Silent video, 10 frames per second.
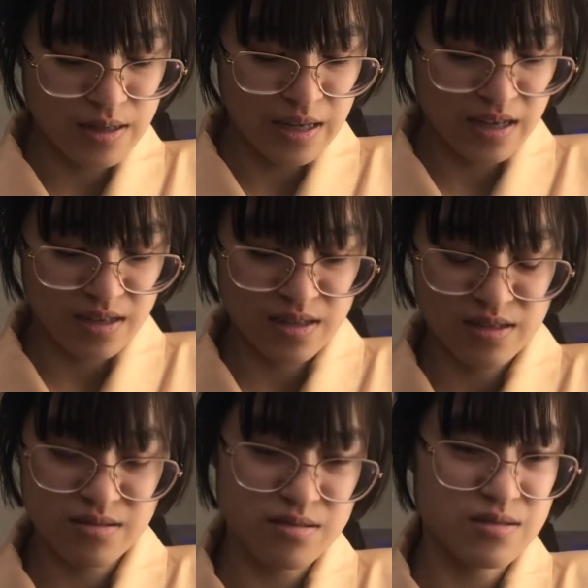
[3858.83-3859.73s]
And
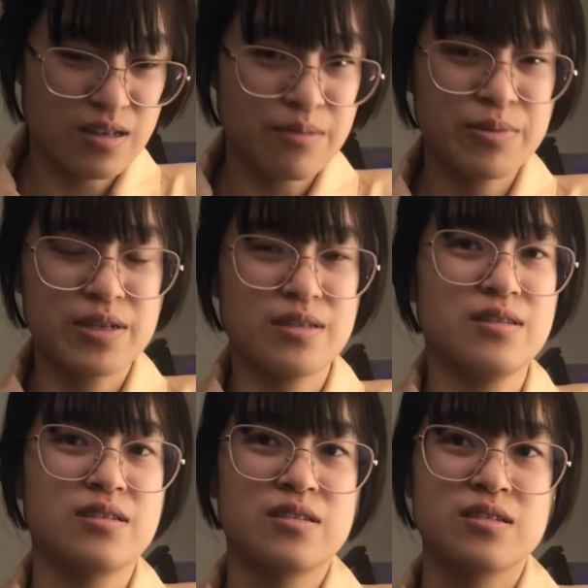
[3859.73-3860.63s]
I mean,
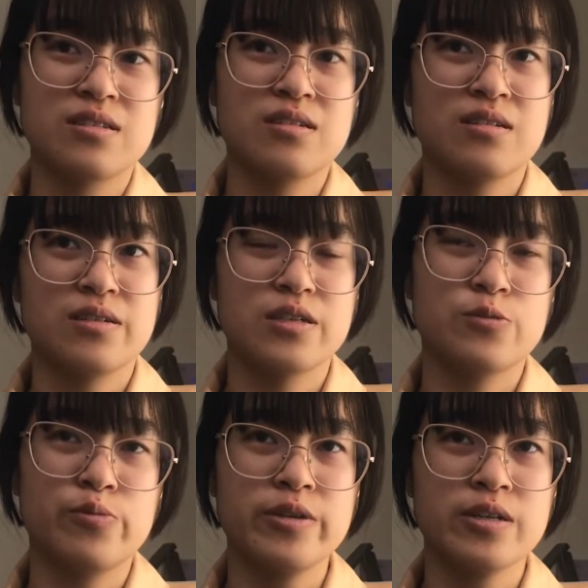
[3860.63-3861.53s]
it's
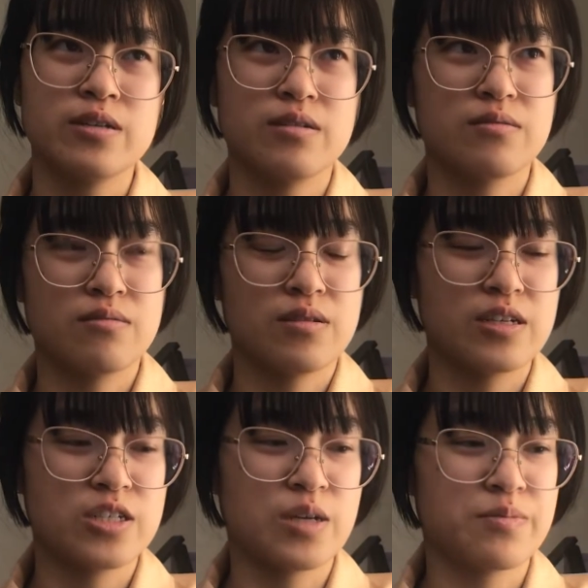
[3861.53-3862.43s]
pretty, like,
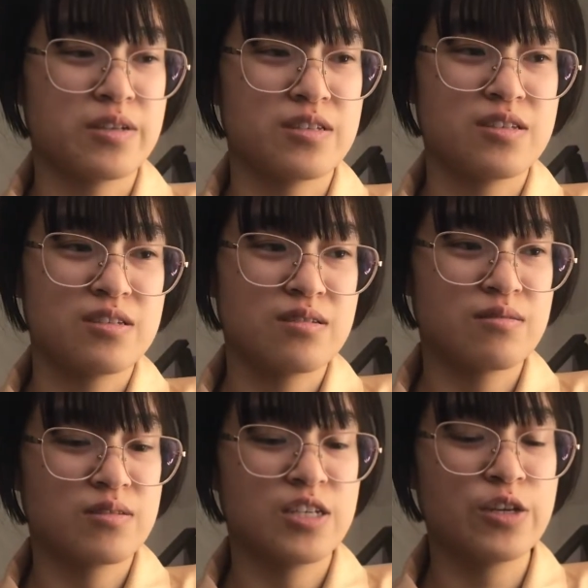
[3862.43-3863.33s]
Japanese
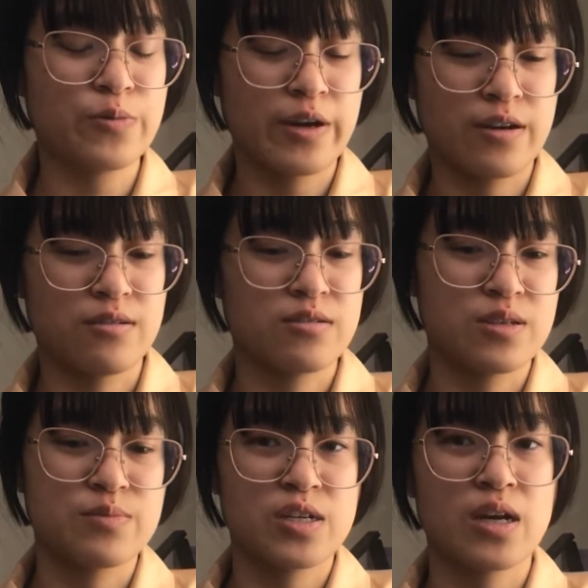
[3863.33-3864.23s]
teaware
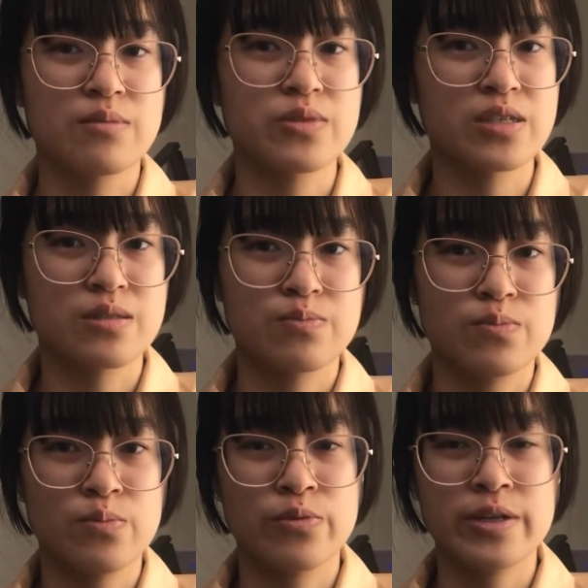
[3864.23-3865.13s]
sometimes is
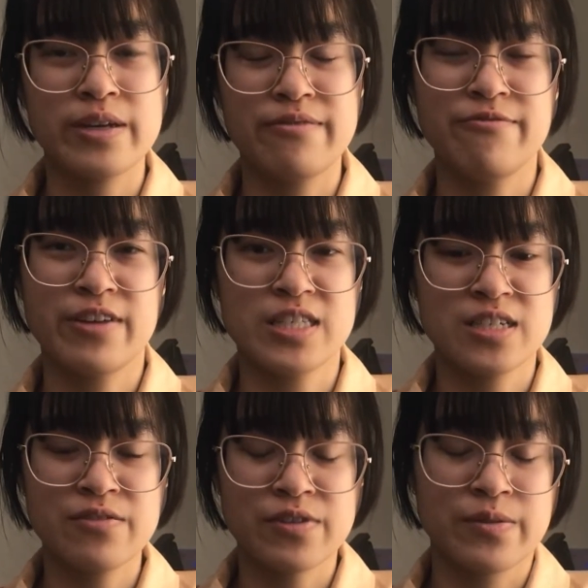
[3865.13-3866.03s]
pretty
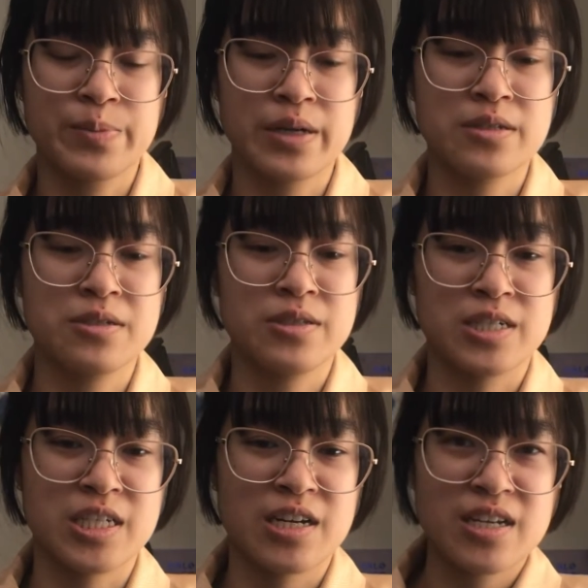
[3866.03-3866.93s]
inventive compared to the
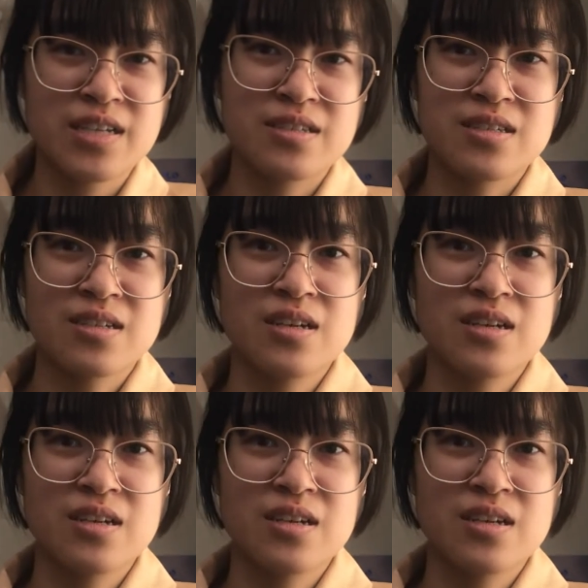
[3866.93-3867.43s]
Chinese